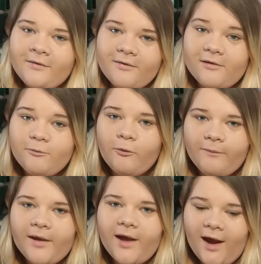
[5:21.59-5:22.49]
this will
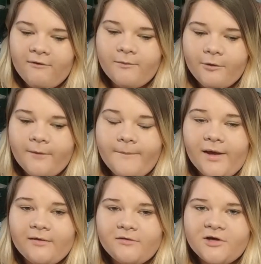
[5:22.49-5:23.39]
be a Harry Potter
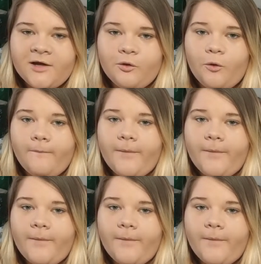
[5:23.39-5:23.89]
based channel,